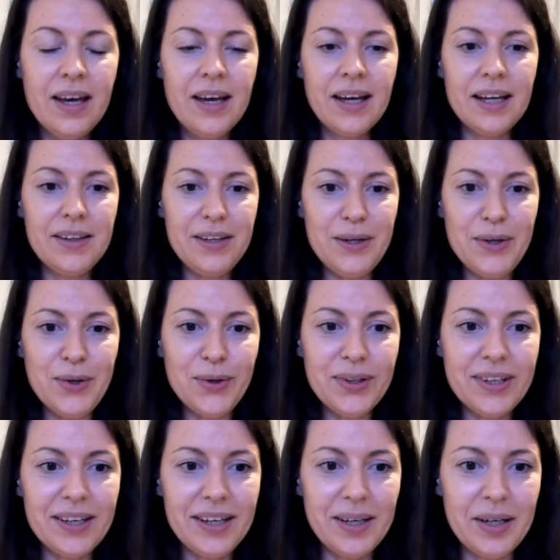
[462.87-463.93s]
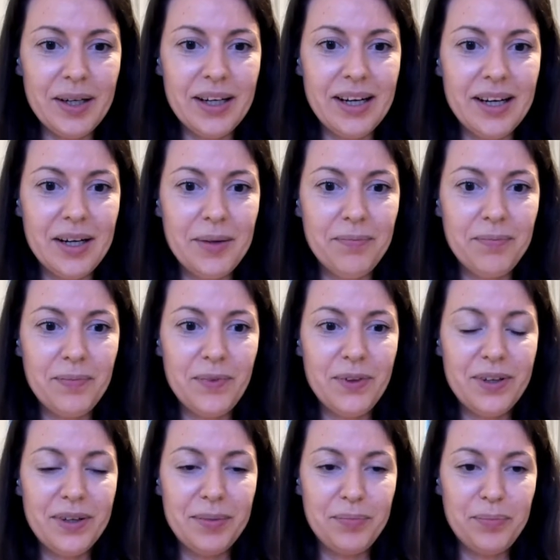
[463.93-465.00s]
Continuing
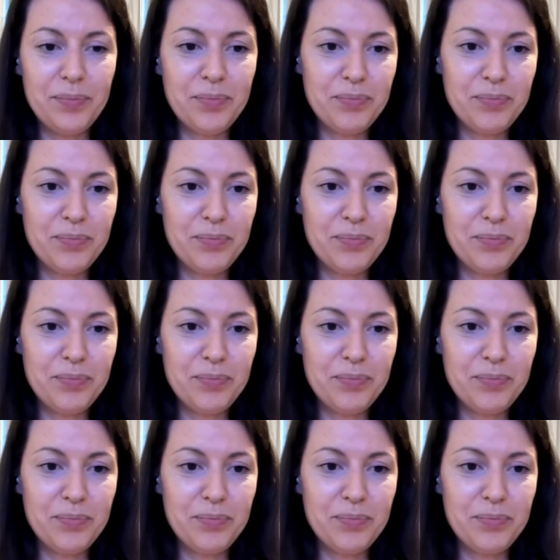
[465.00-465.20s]
the